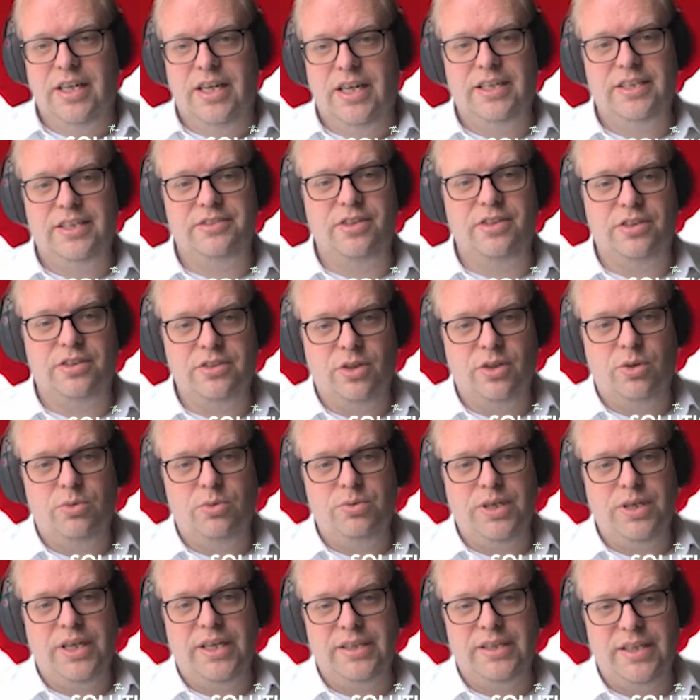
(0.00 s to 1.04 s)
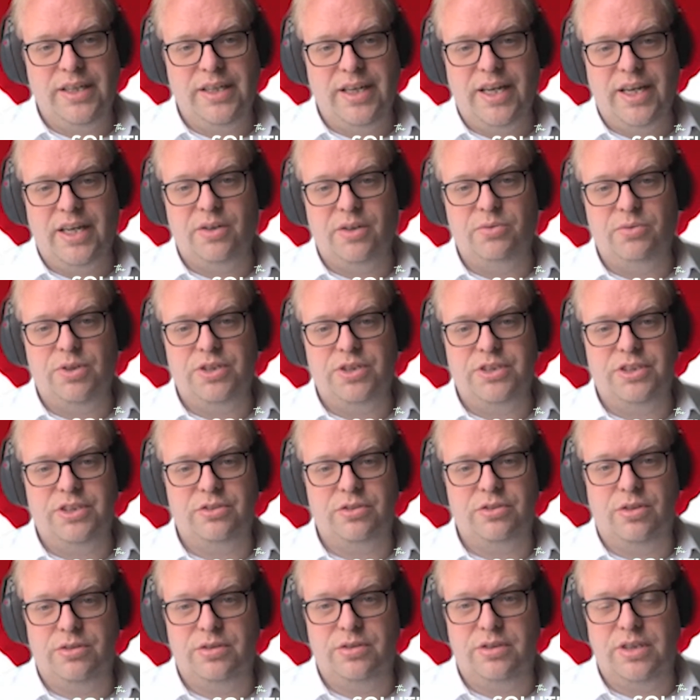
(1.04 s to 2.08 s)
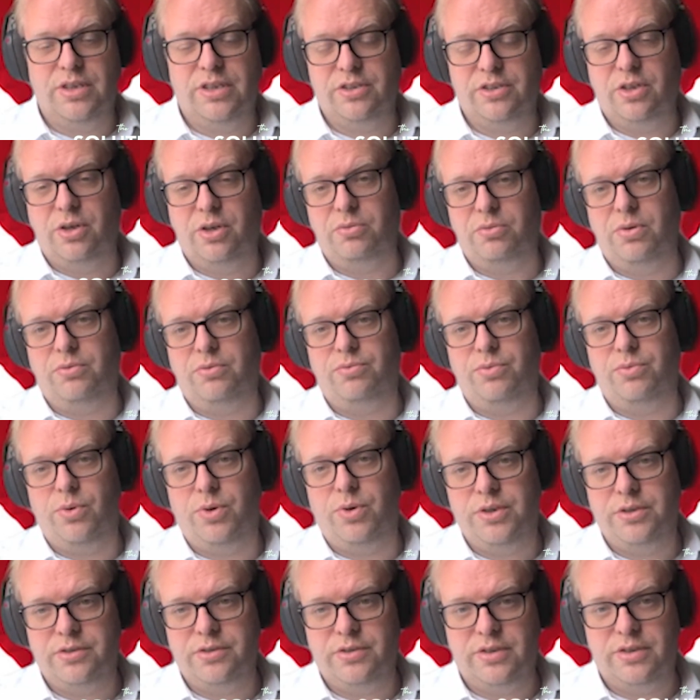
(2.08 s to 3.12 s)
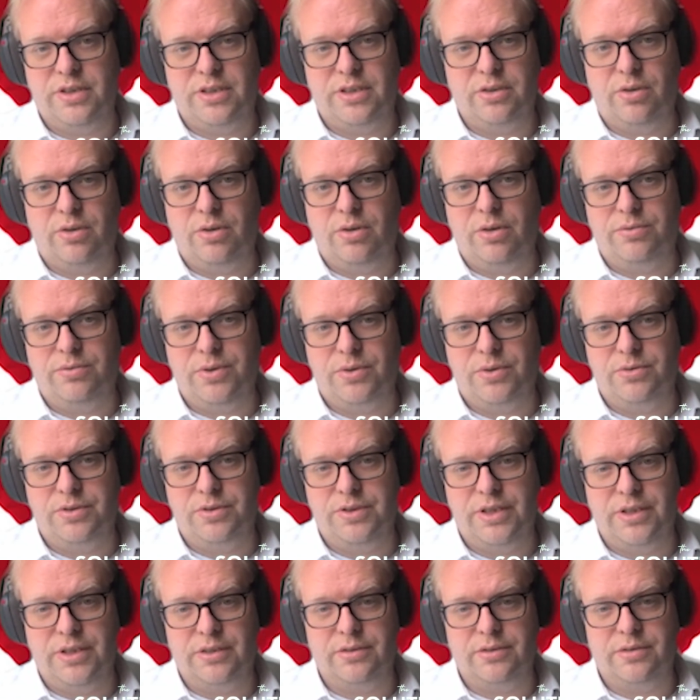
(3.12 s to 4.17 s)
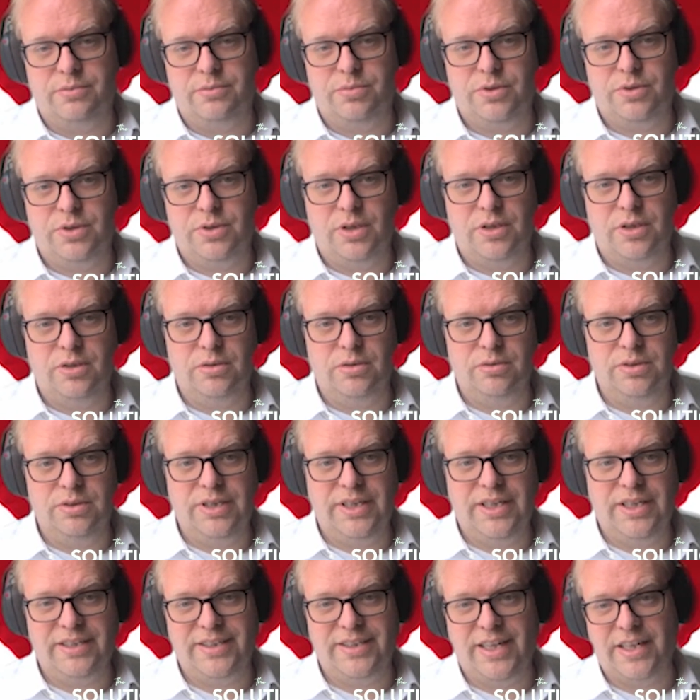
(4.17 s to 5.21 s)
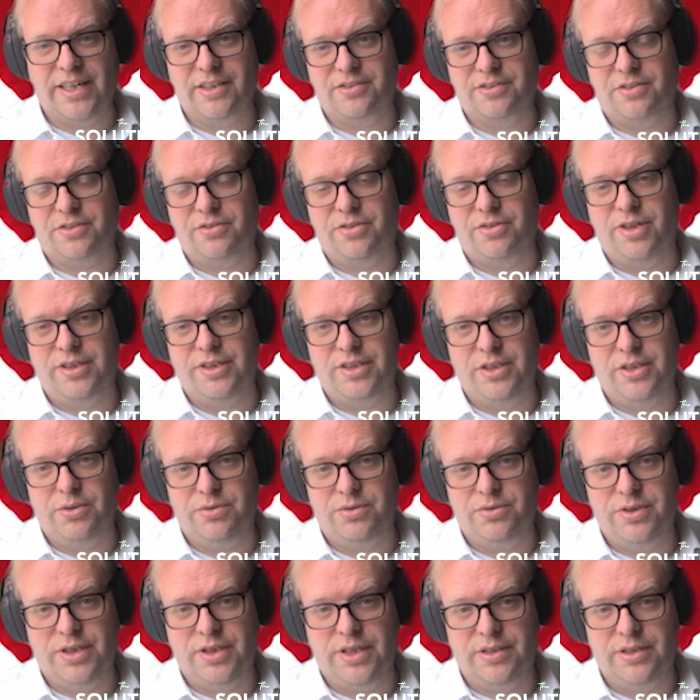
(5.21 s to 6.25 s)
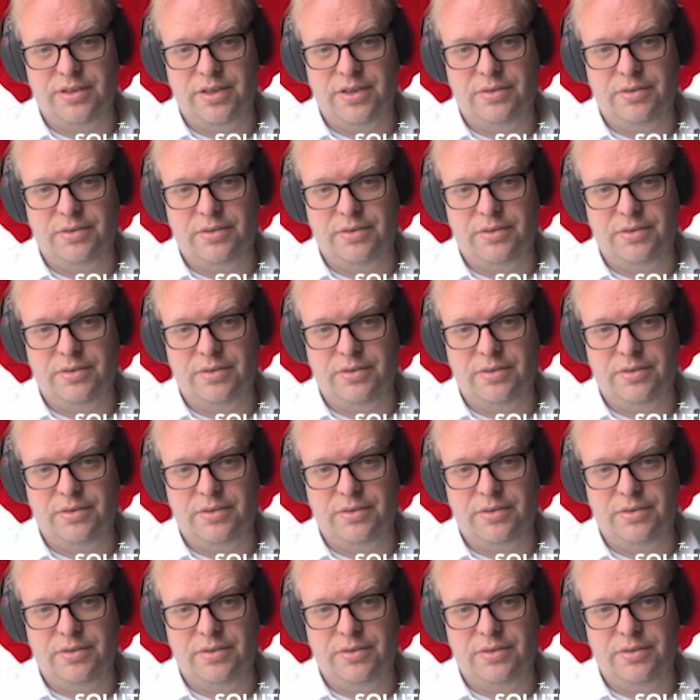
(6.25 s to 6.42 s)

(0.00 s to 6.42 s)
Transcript: And it's not only the language, it's also the tone of voice and all of those things. So the attackers are already using it.